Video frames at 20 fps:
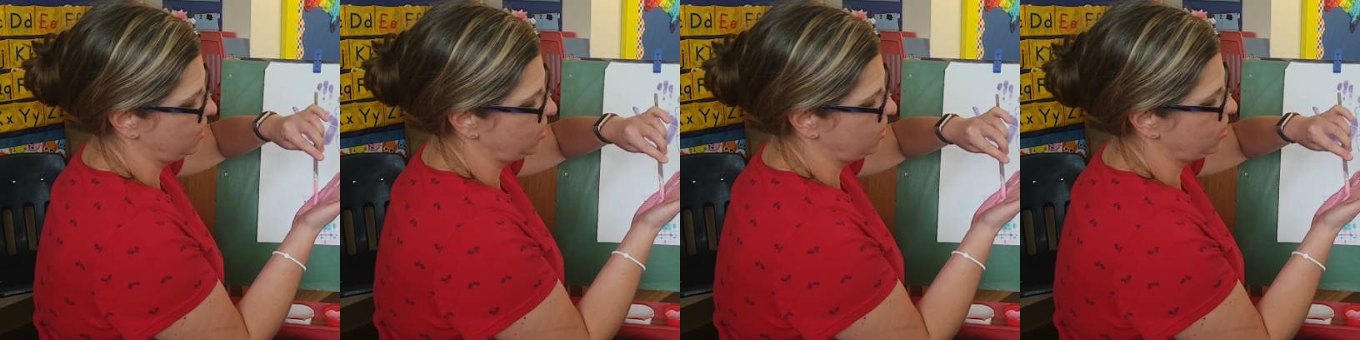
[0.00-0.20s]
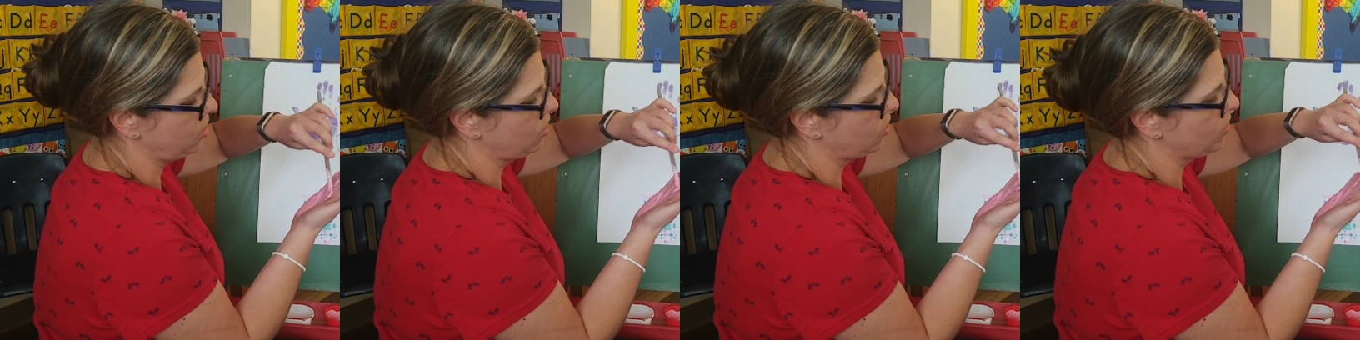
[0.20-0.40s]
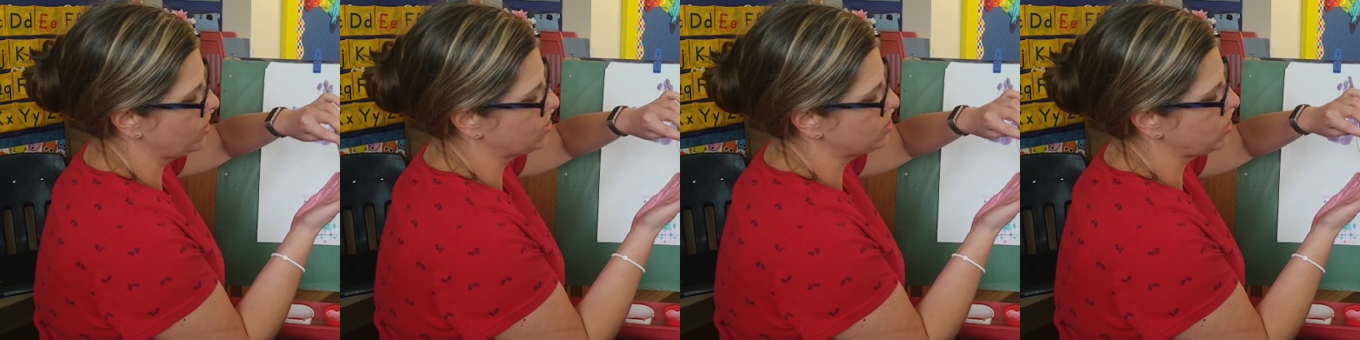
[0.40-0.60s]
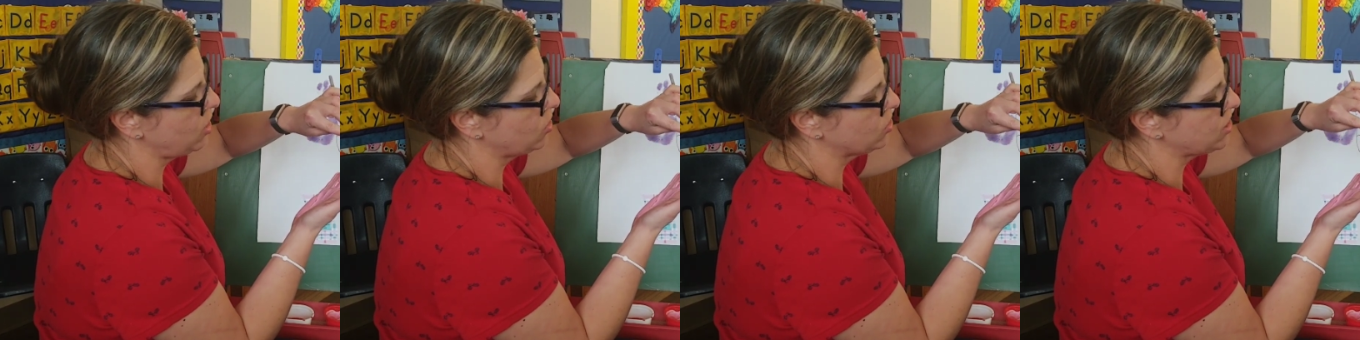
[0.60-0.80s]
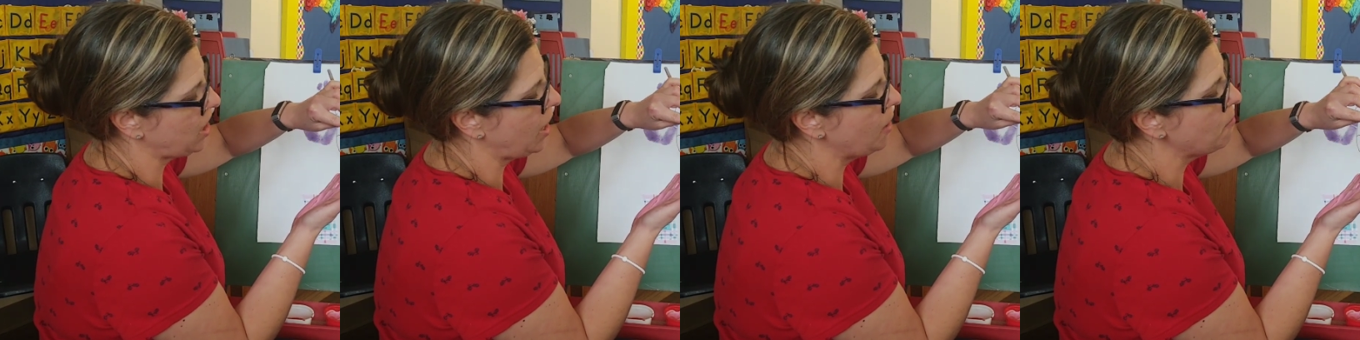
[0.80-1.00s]
Your
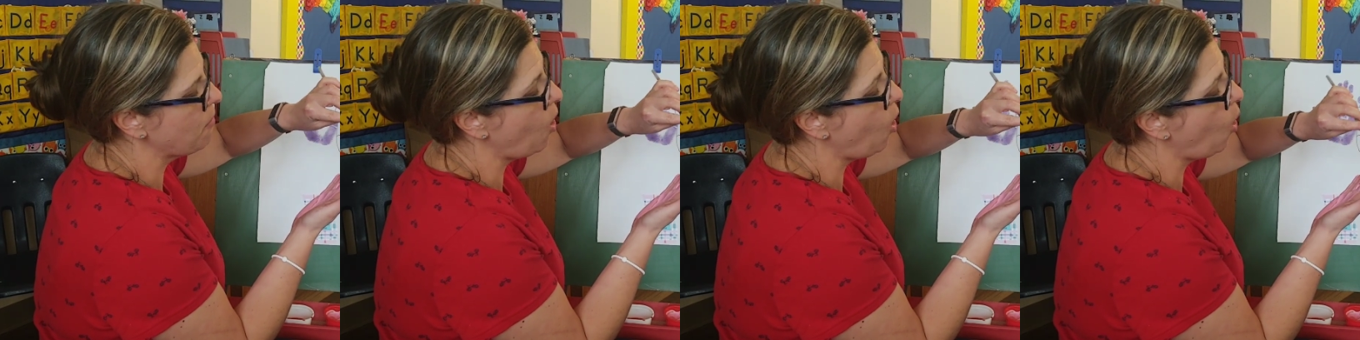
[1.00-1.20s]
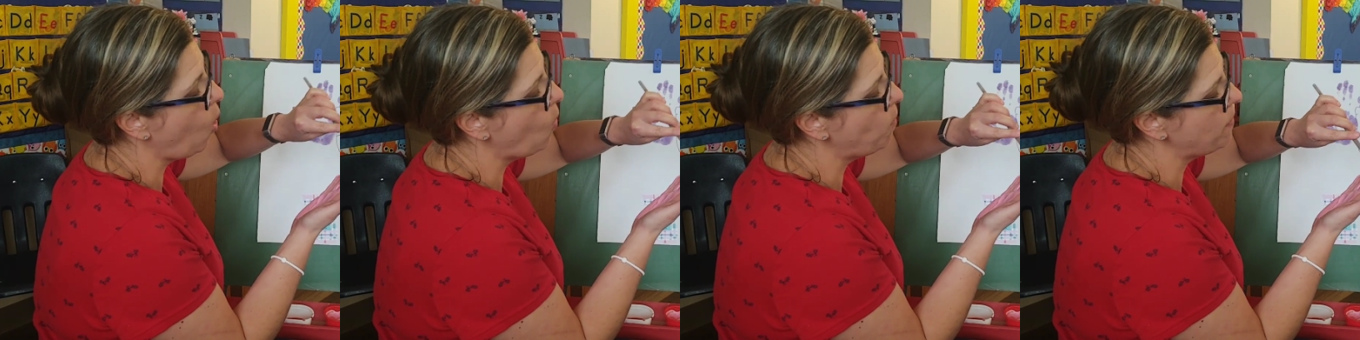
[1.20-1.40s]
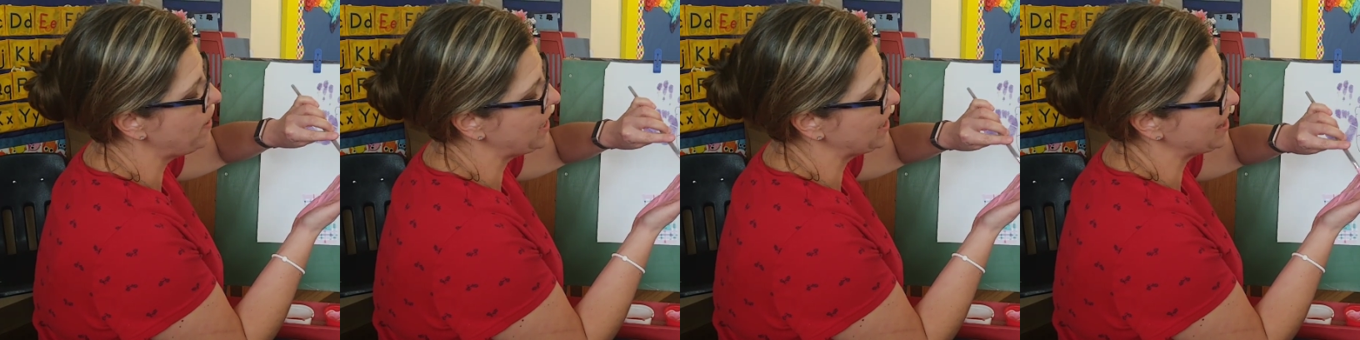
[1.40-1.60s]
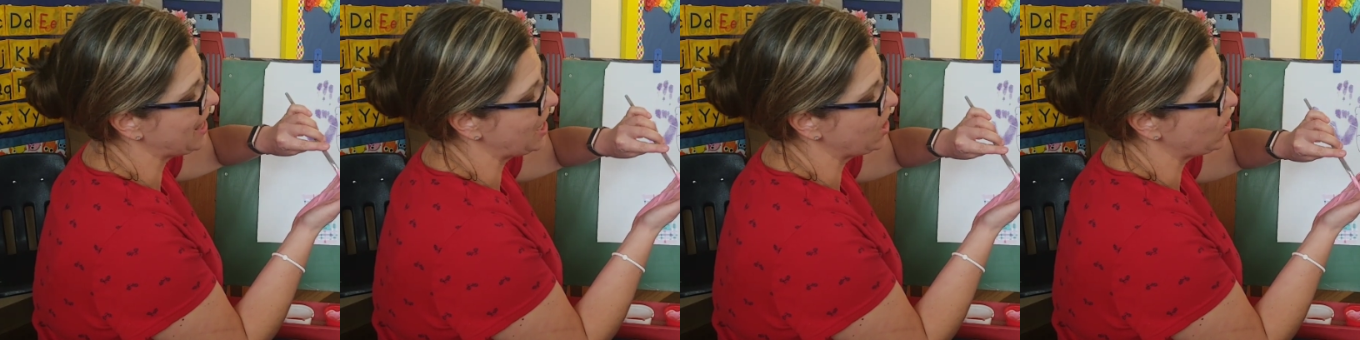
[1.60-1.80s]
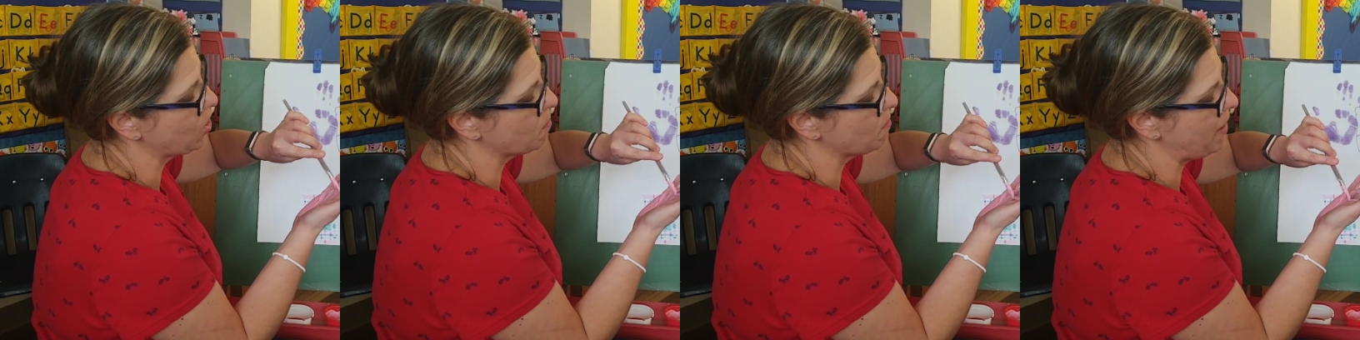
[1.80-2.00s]
adult. I'm hoping that
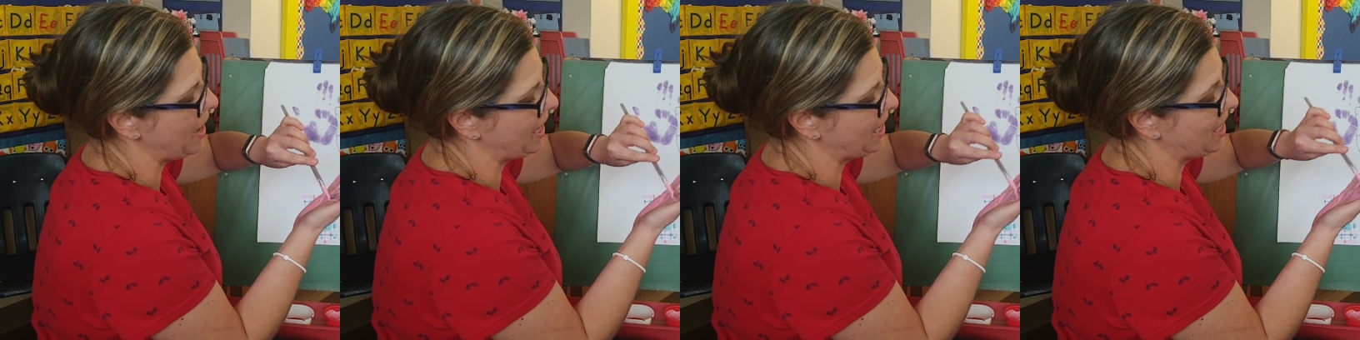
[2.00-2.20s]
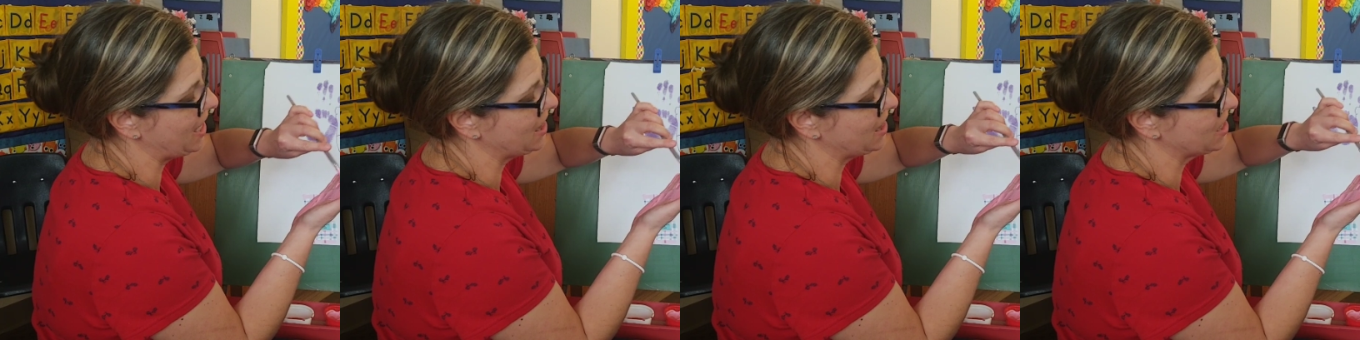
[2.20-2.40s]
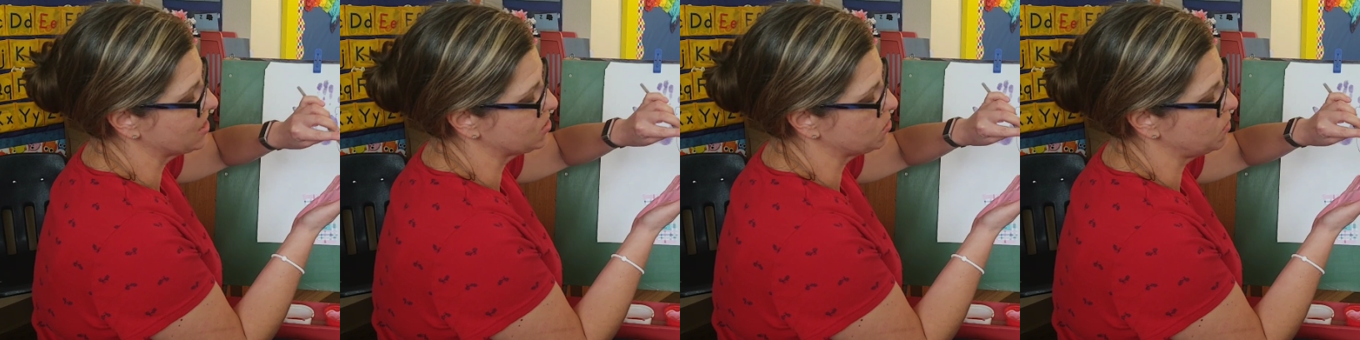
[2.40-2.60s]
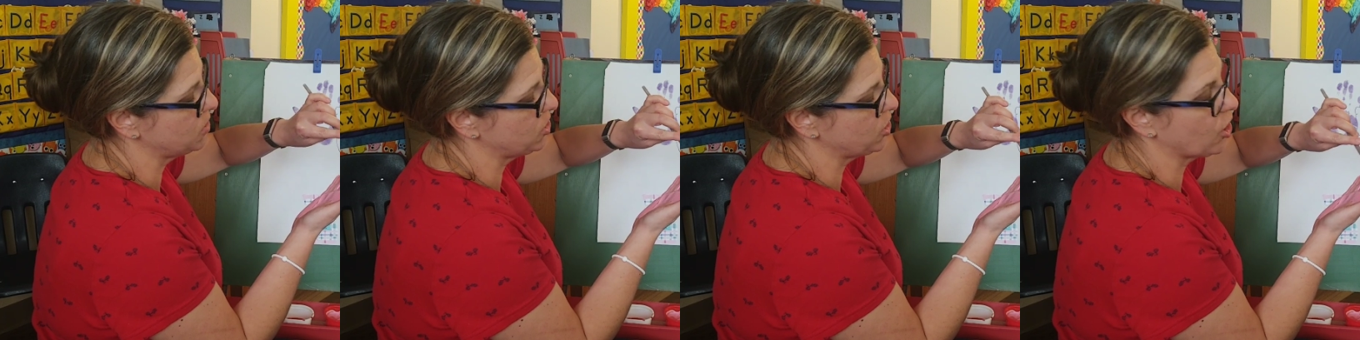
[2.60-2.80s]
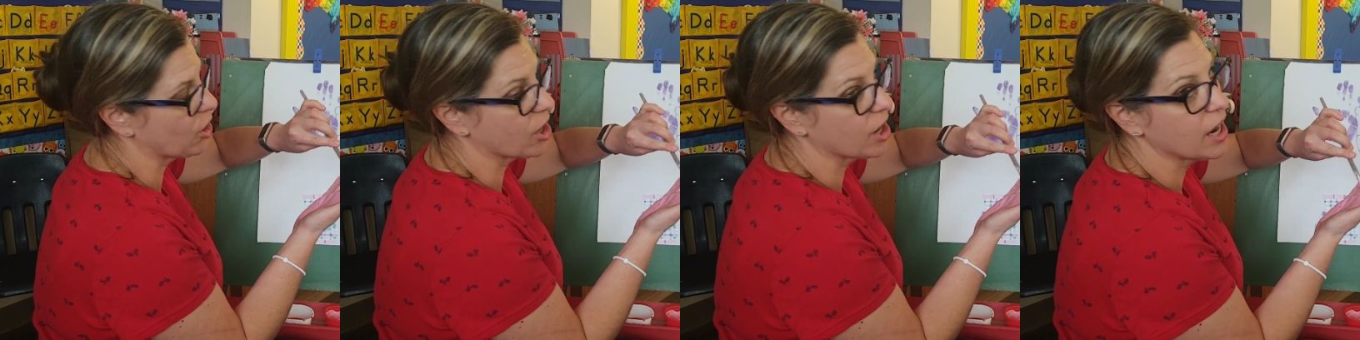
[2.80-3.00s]
you're making this
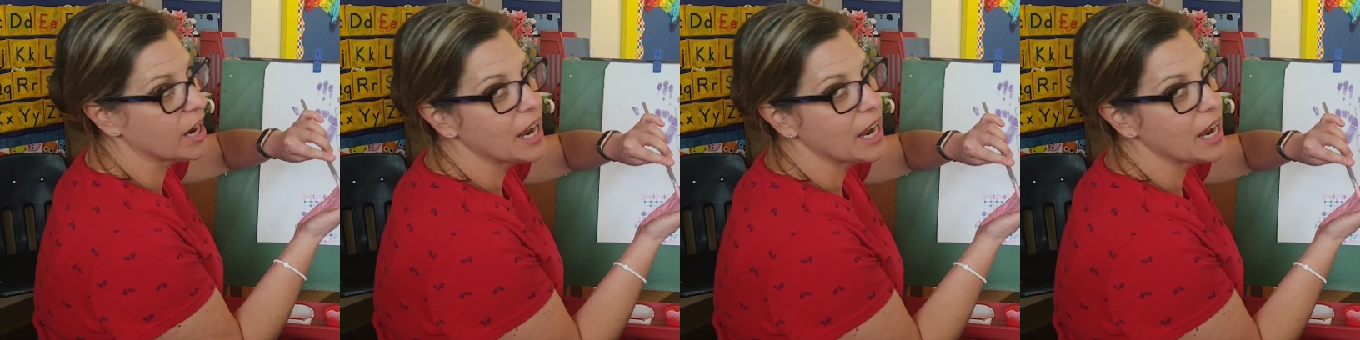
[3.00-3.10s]
with your